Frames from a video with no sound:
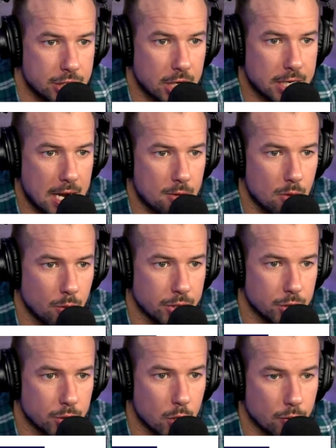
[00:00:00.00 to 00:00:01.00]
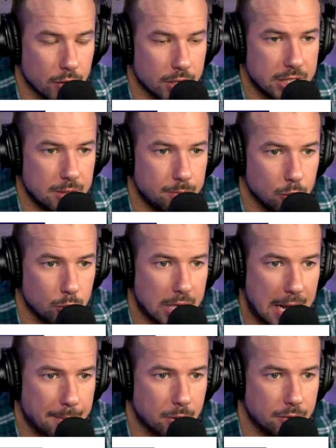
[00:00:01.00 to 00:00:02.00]
Check out what we're doing over at Deep Blue
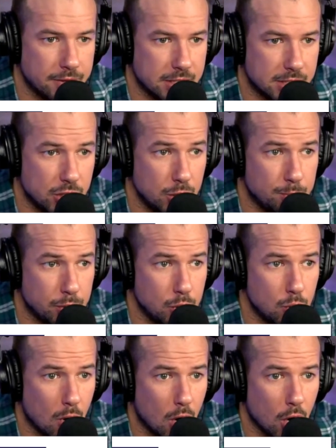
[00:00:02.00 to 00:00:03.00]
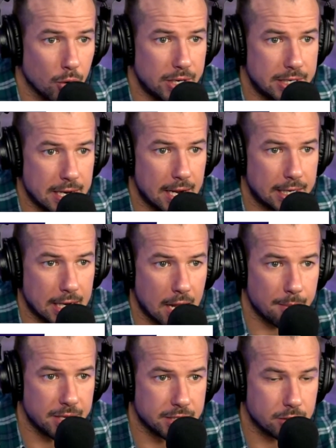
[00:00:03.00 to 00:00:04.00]
Capital. Visit
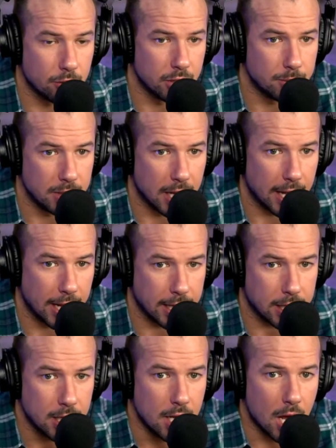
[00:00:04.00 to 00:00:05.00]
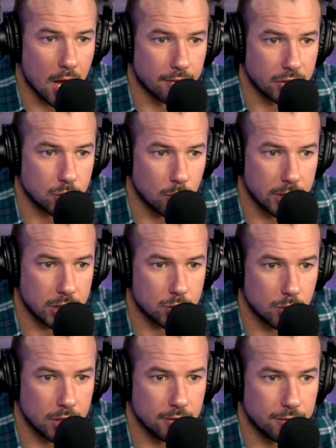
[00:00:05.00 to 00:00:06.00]
deepbluere.com. It's going to be a heck of a
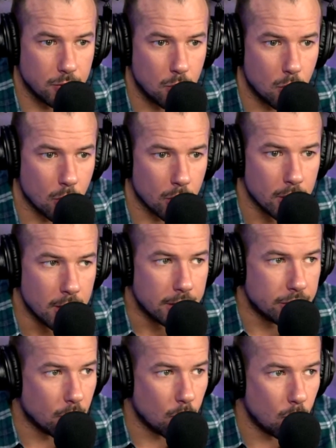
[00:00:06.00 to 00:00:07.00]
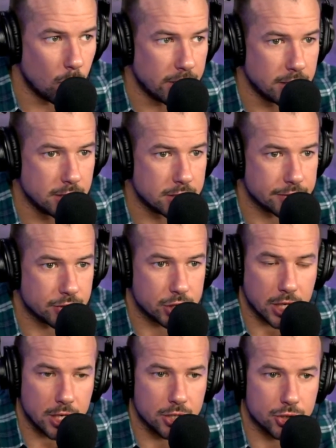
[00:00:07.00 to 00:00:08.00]
2024. The winds of
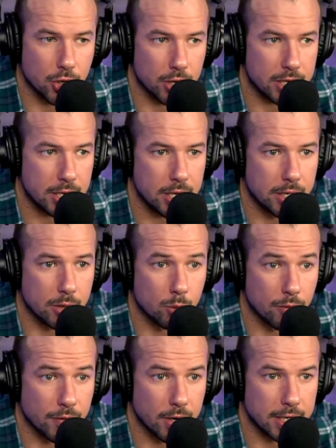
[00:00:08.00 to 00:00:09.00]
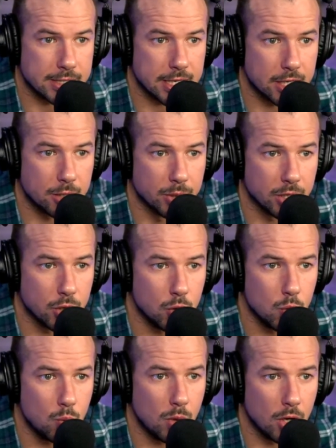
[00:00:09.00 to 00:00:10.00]
change are here. And we're very excited to bring
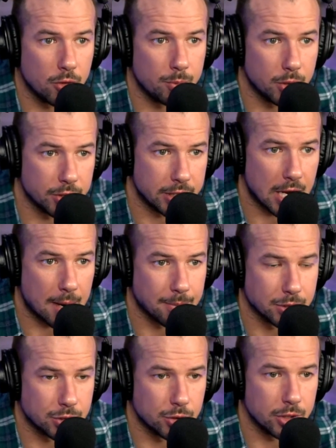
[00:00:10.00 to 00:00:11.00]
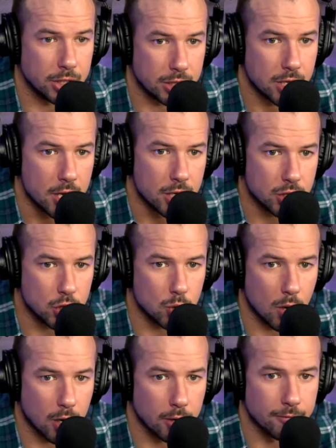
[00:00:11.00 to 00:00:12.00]
new wealth building opportunities
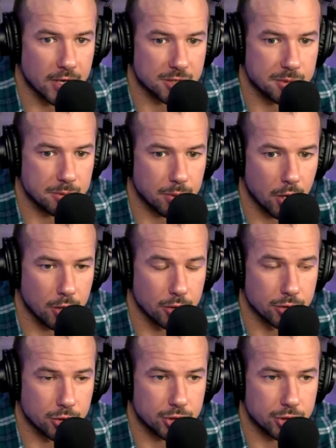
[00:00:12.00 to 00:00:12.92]
to our investment partners.